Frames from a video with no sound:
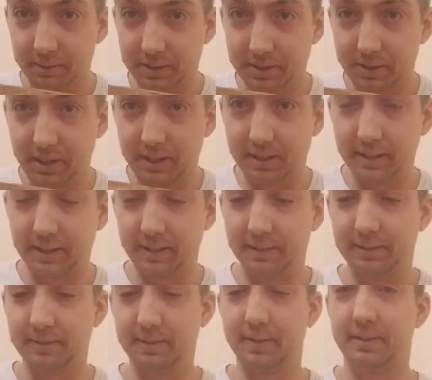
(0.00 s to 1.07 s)
starting to
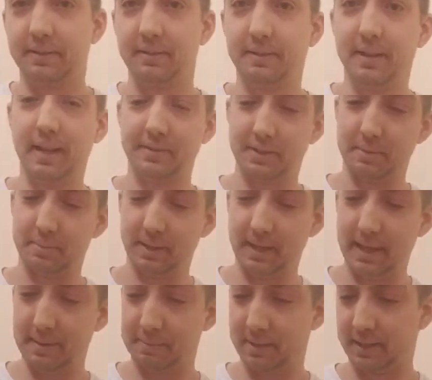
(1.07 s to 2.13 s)
have something
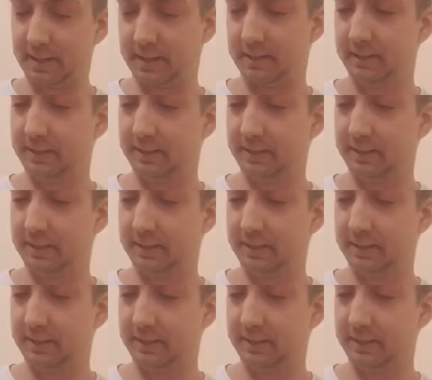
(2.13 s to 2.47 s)
happen here.